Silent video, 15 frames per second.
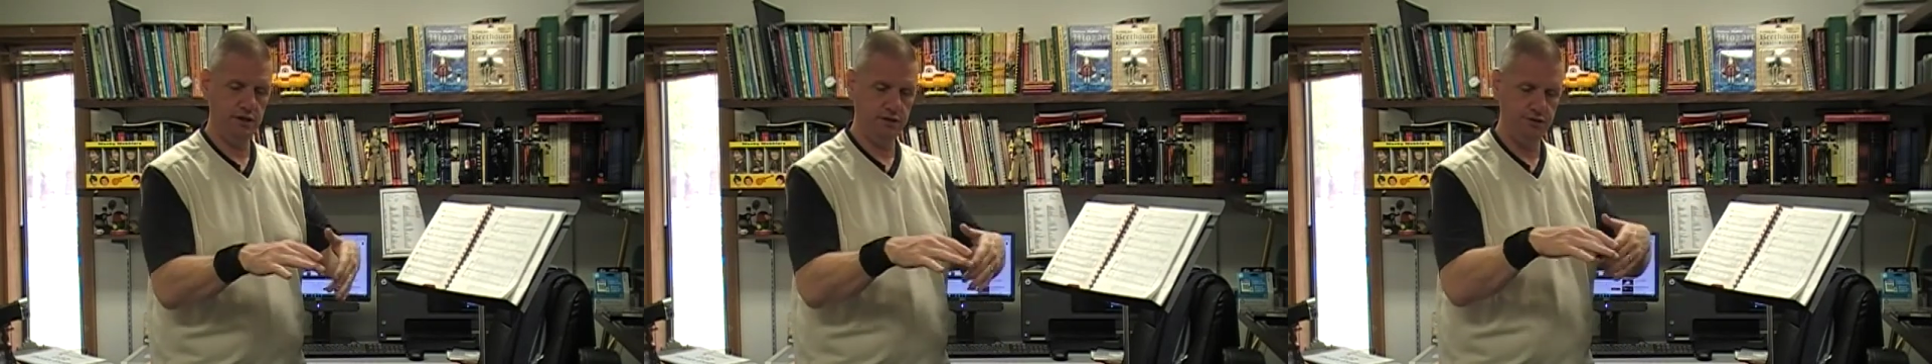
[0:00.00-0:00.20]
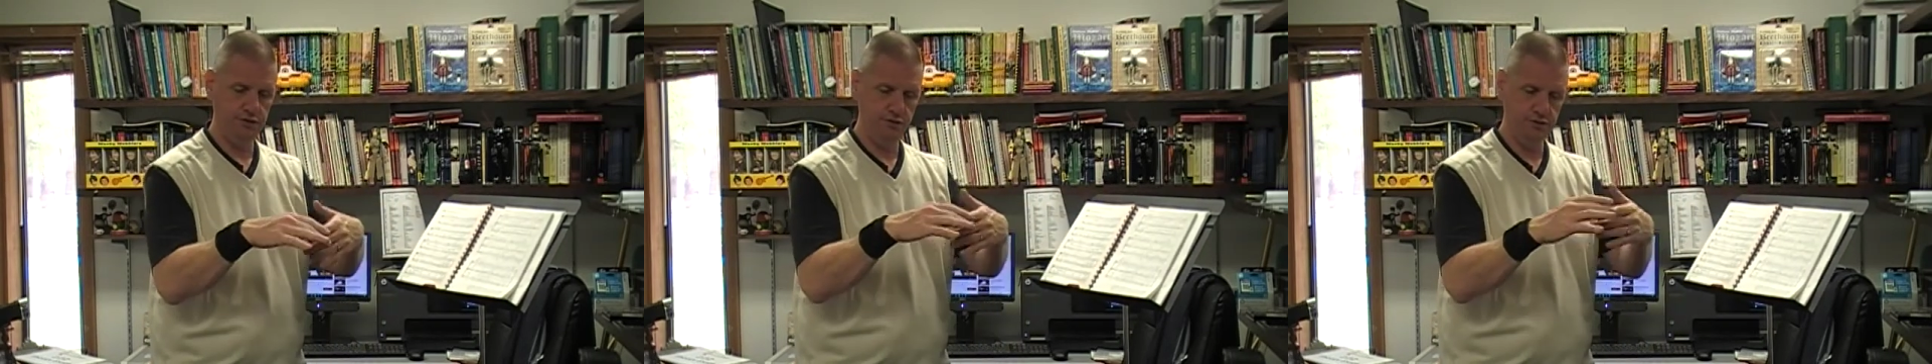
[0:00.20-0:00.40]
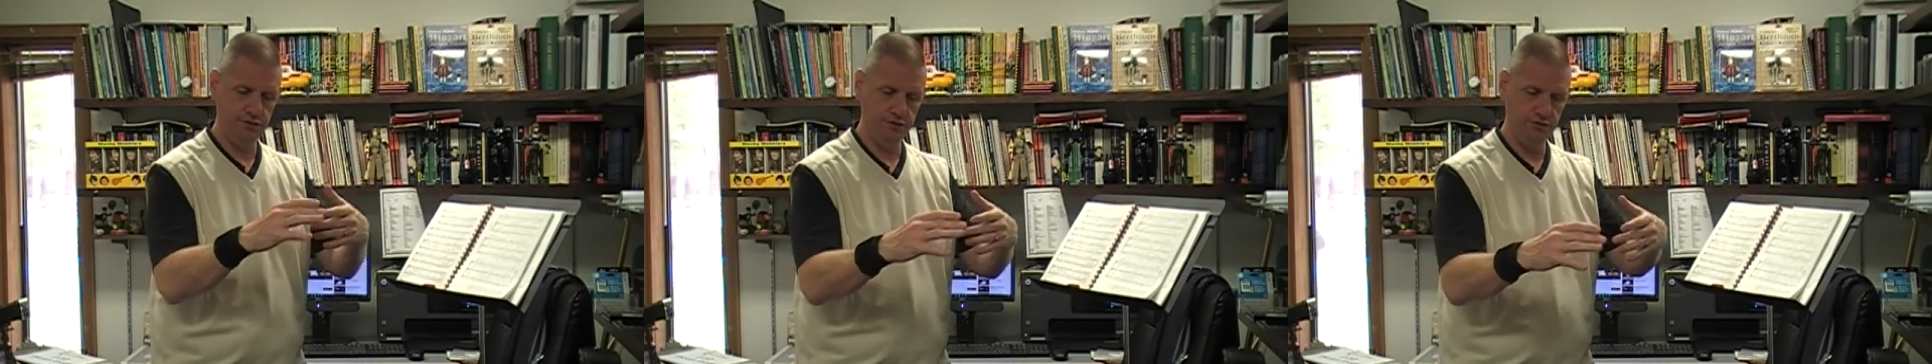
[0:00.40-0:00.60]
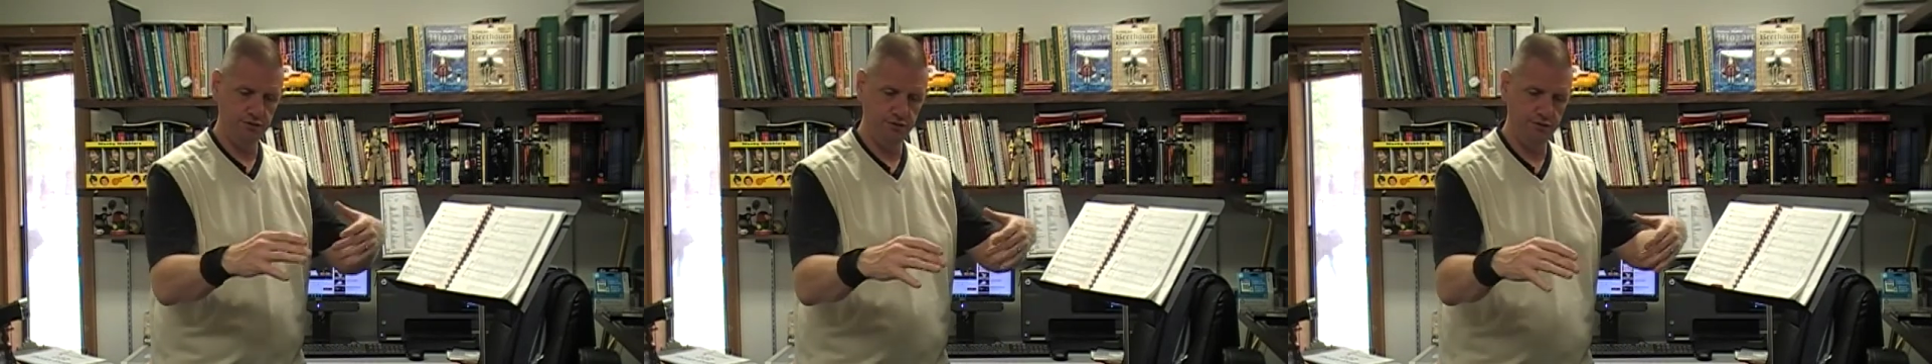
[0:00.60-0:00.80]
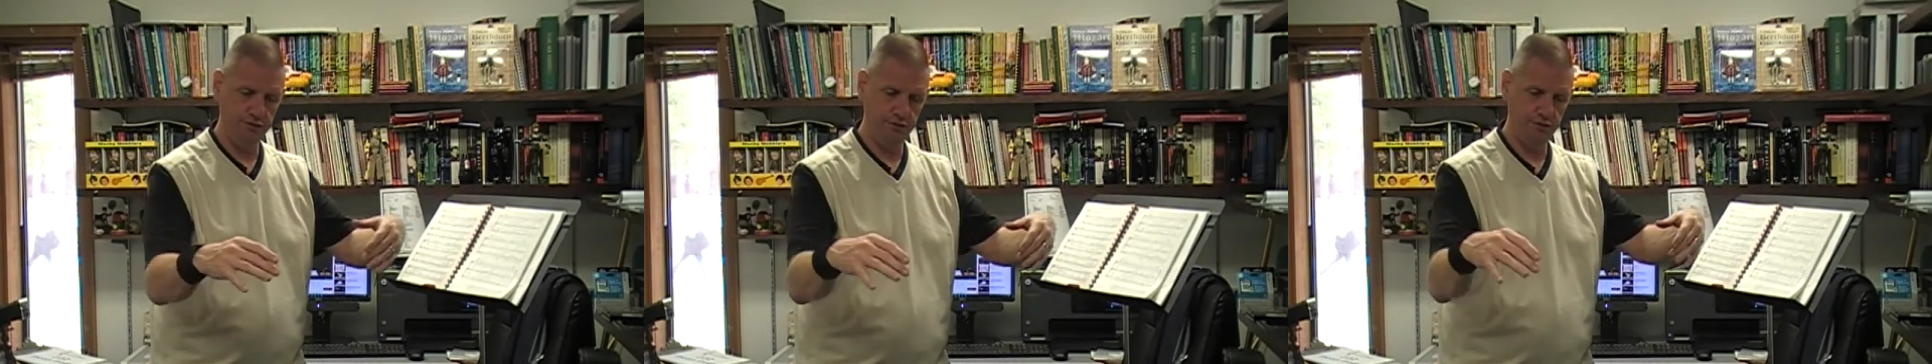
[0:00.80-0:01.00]

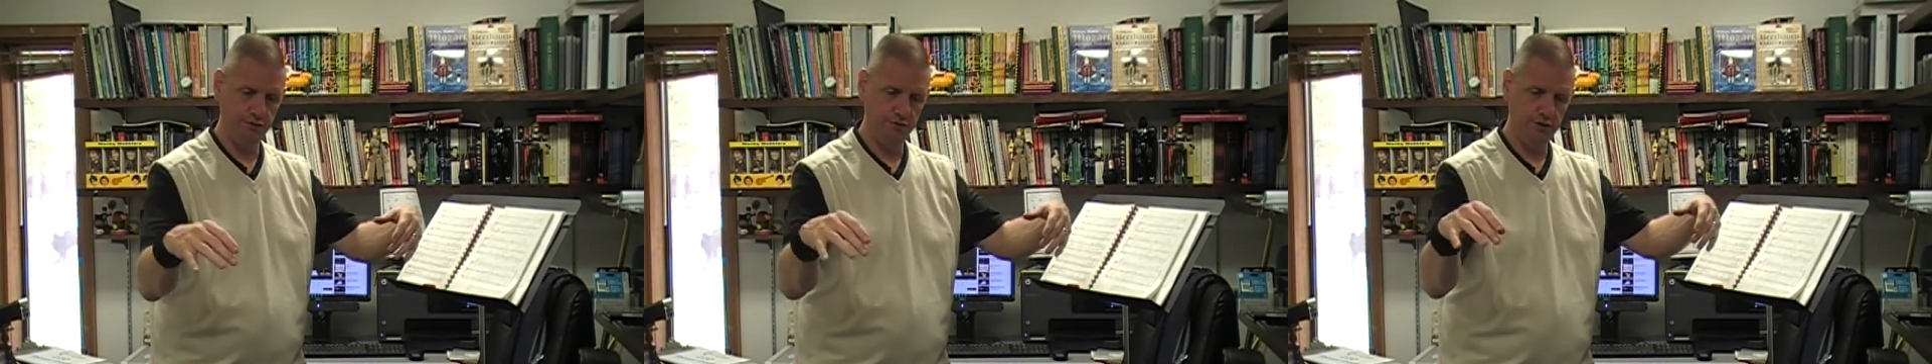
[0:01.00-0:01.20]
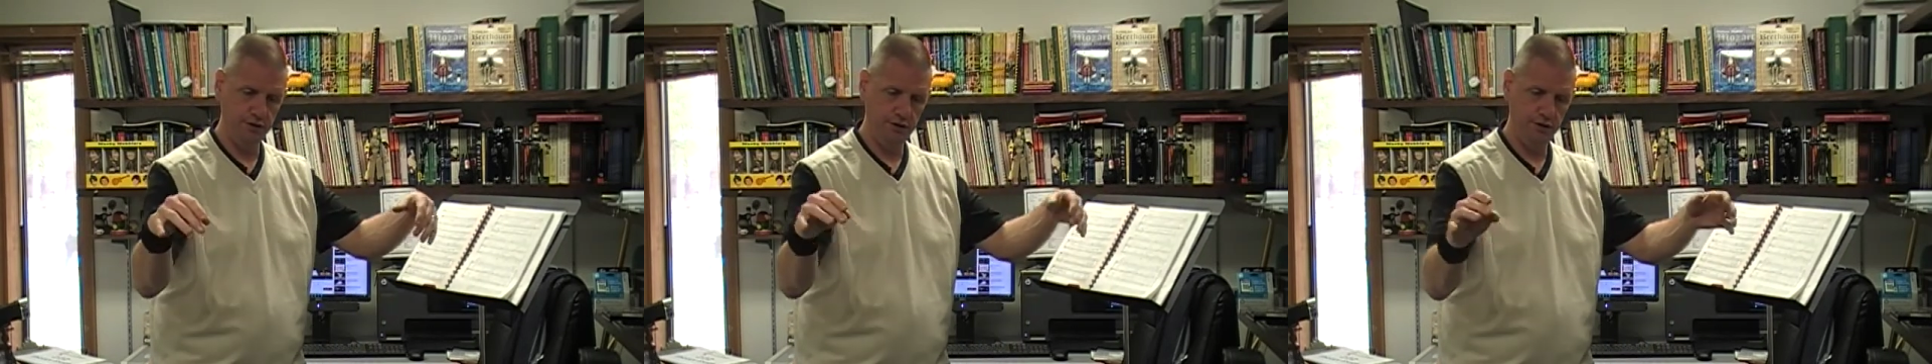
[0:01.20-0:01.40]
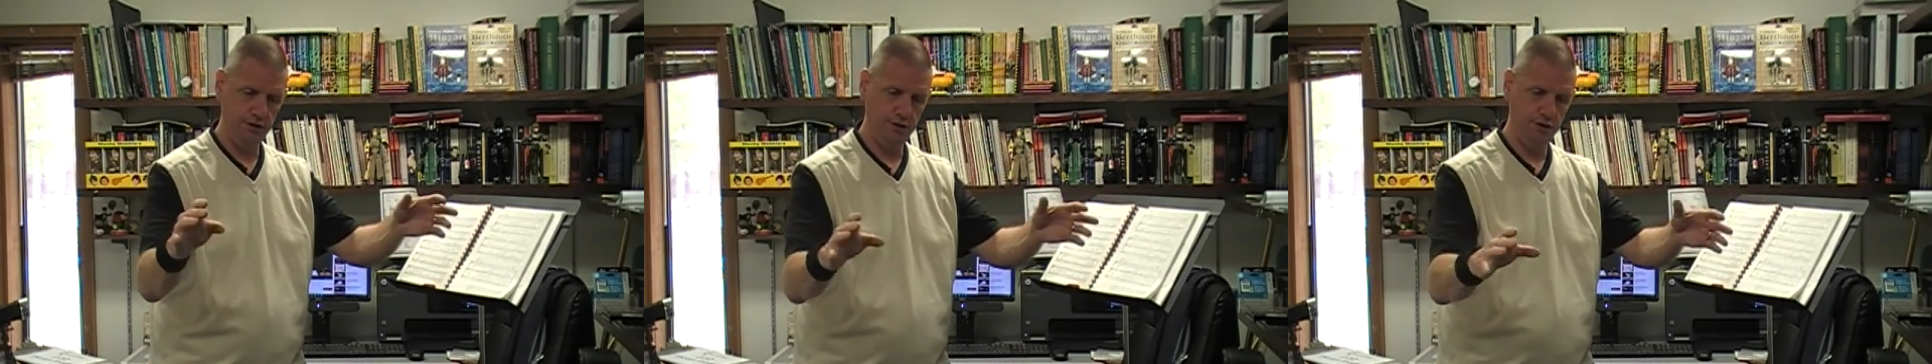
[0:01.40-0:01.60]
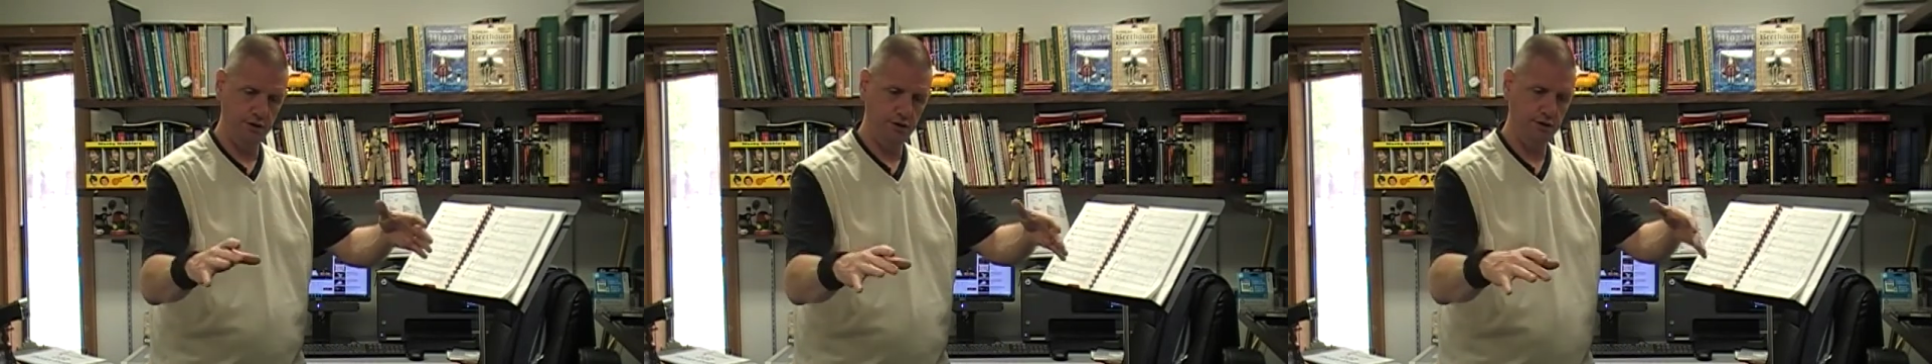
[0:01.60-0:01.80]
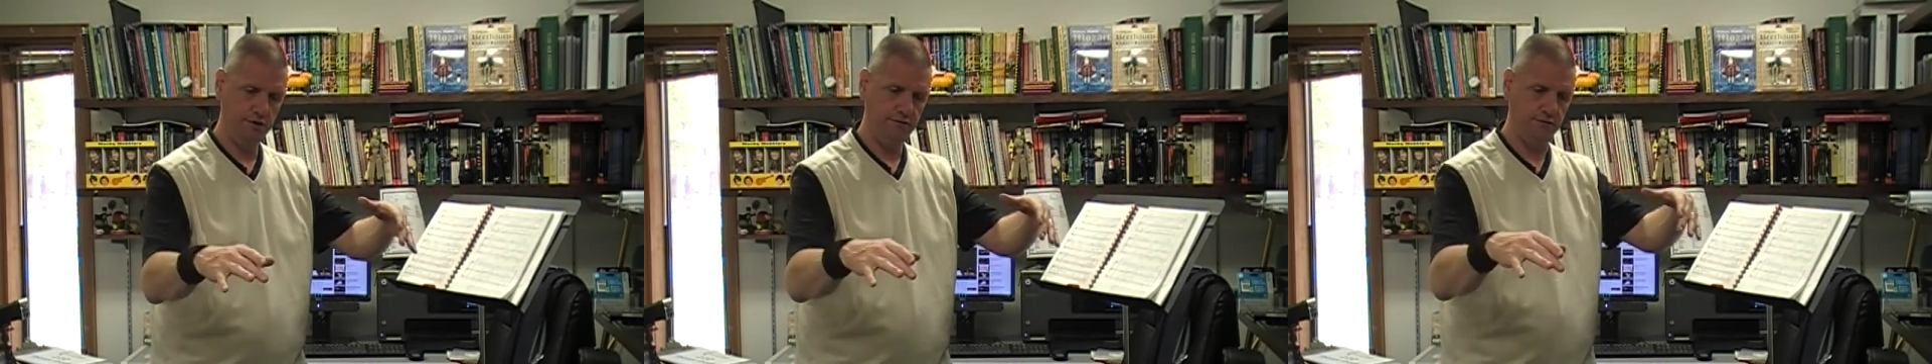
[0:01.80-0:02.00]
2, 3,